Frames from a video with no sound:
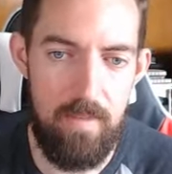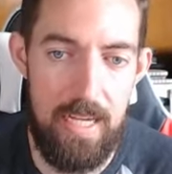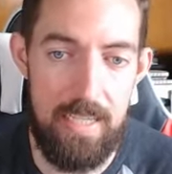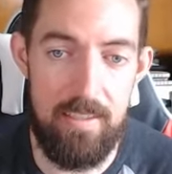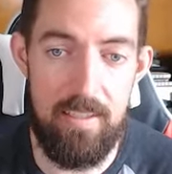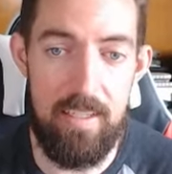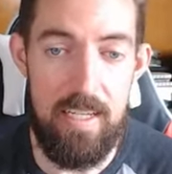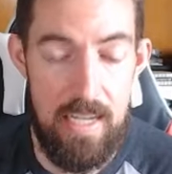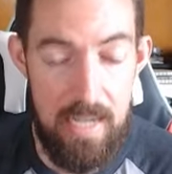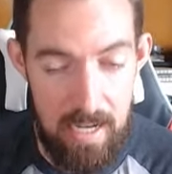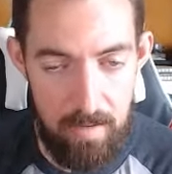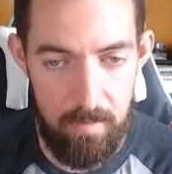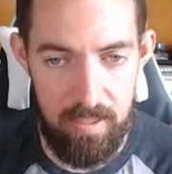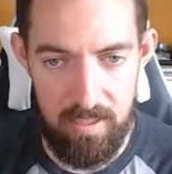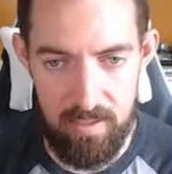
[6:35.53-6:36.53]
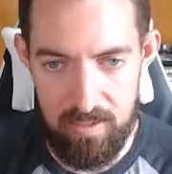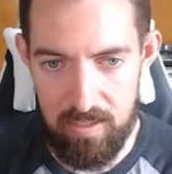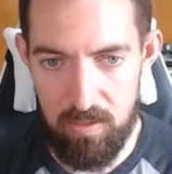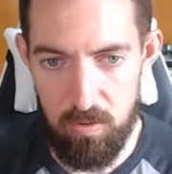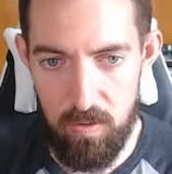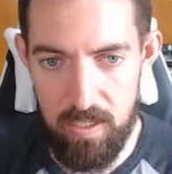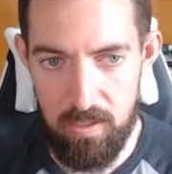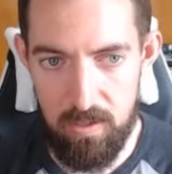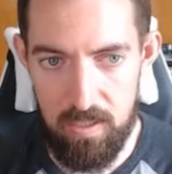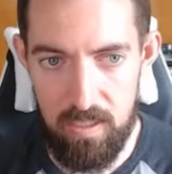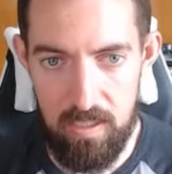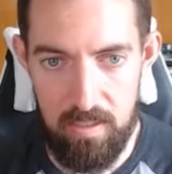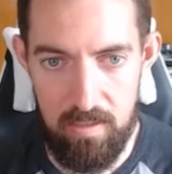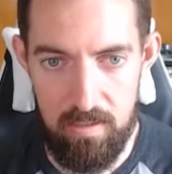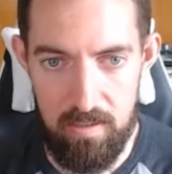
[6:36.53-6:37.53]
As a DM in this
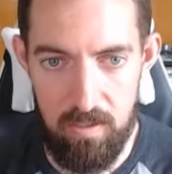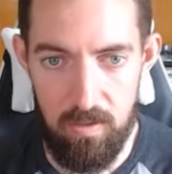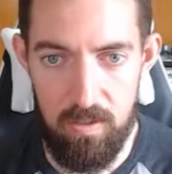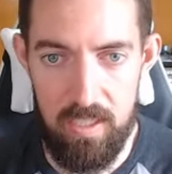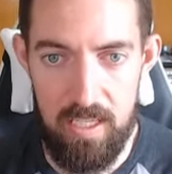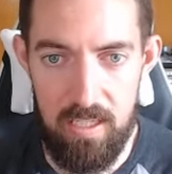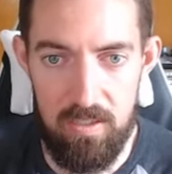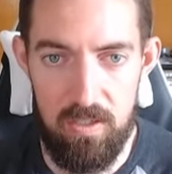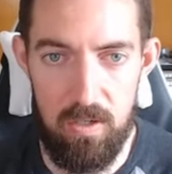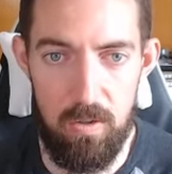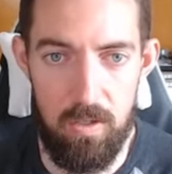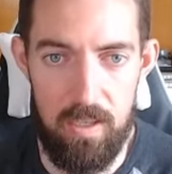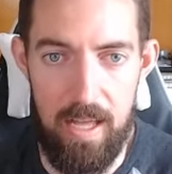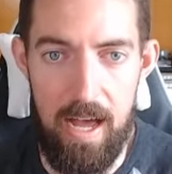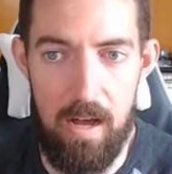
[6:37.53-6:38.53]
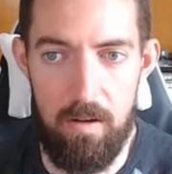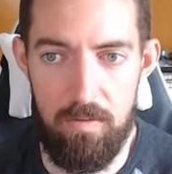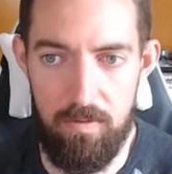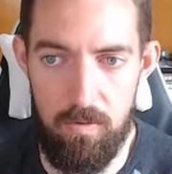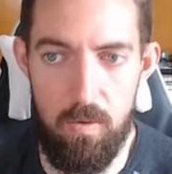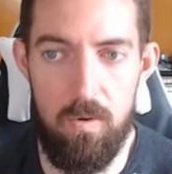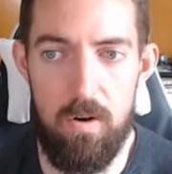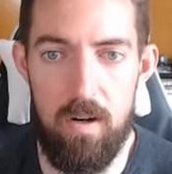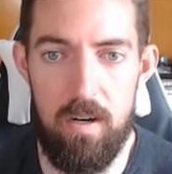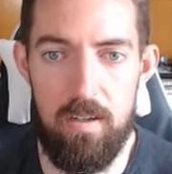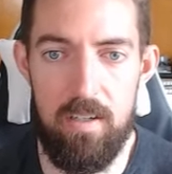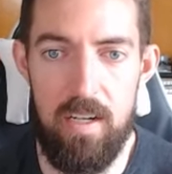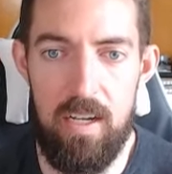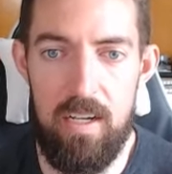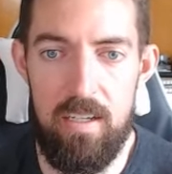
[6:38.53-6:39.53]
situation, you'll need to allow for
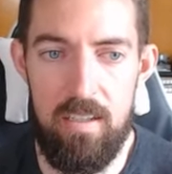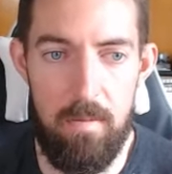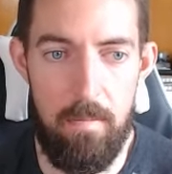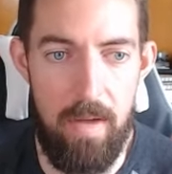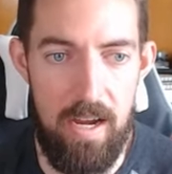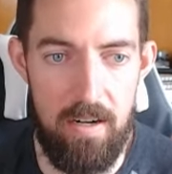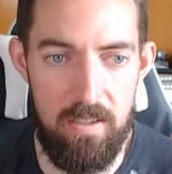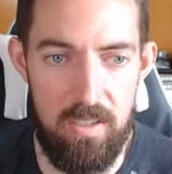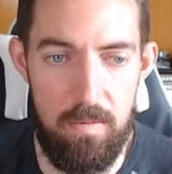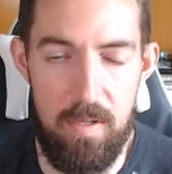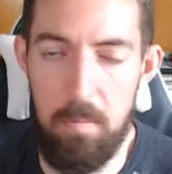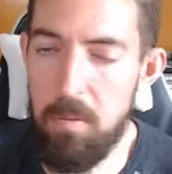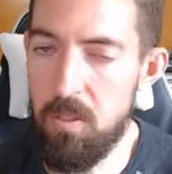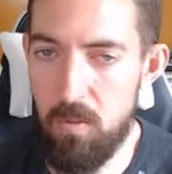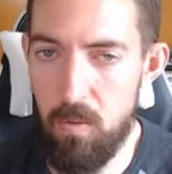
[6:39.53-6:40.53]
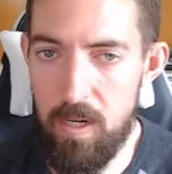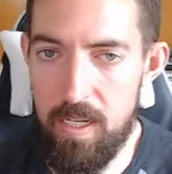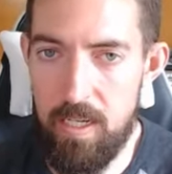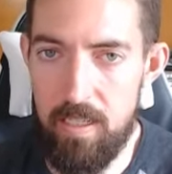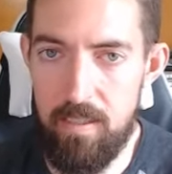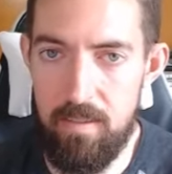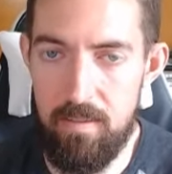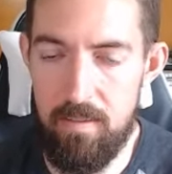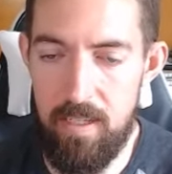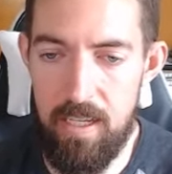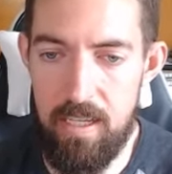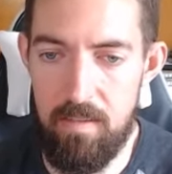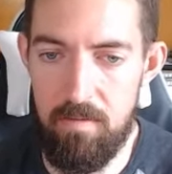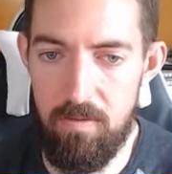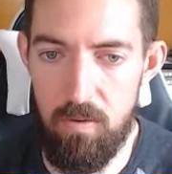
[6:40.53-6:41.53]
the mayors to be persuaded
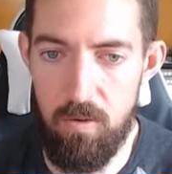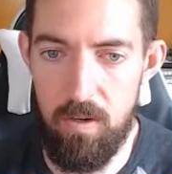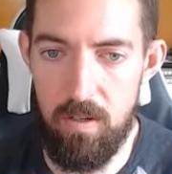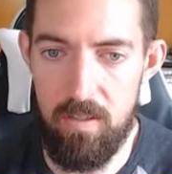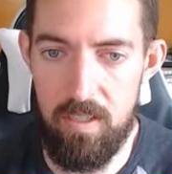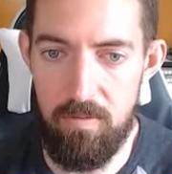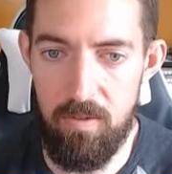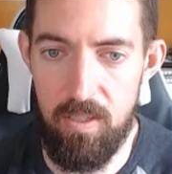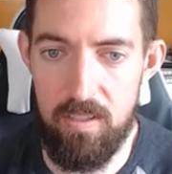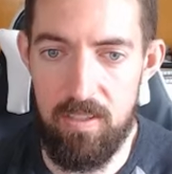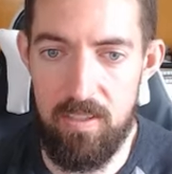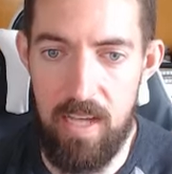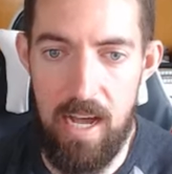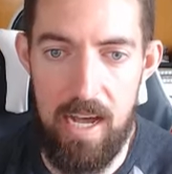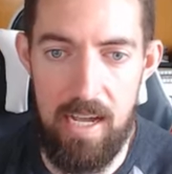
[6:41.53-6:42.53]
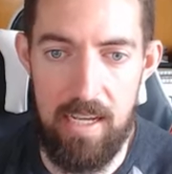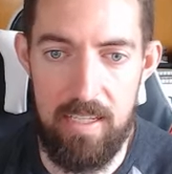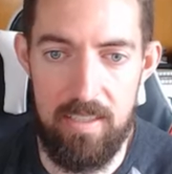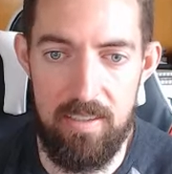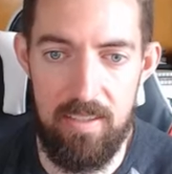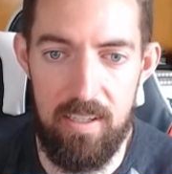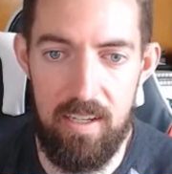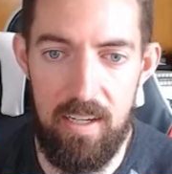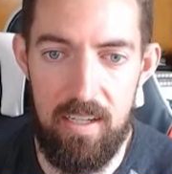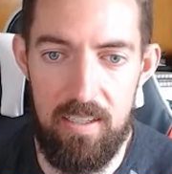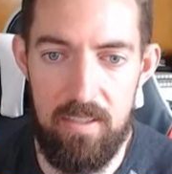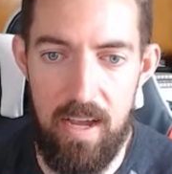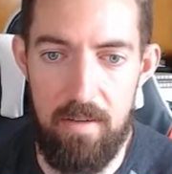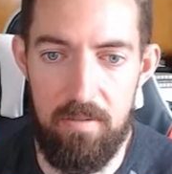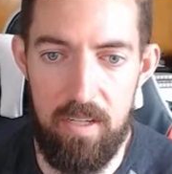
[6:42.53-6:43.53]
and for different sides
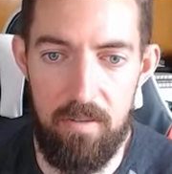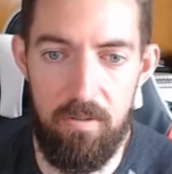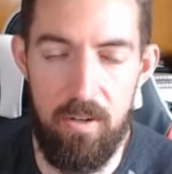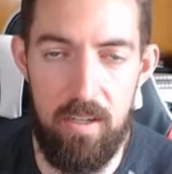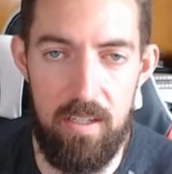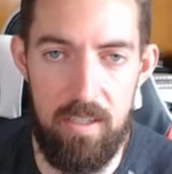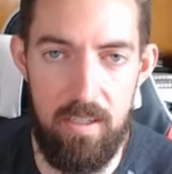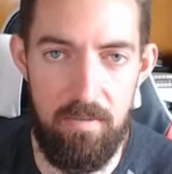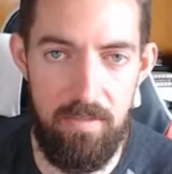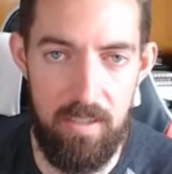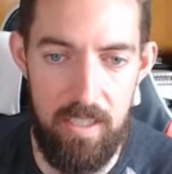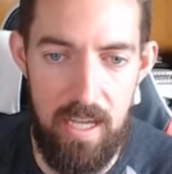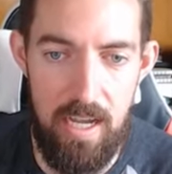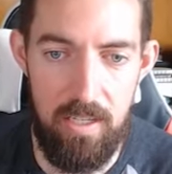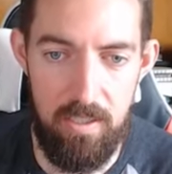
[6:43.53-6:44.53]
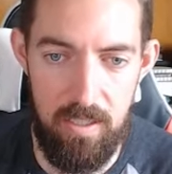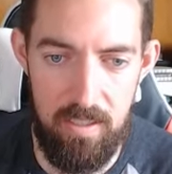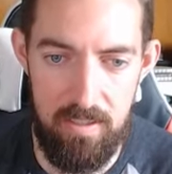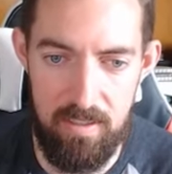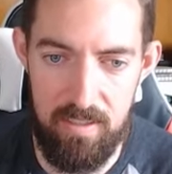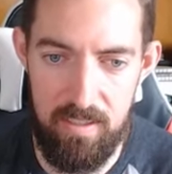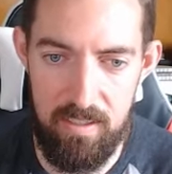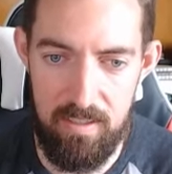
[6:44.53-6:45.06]
to have different affiliations.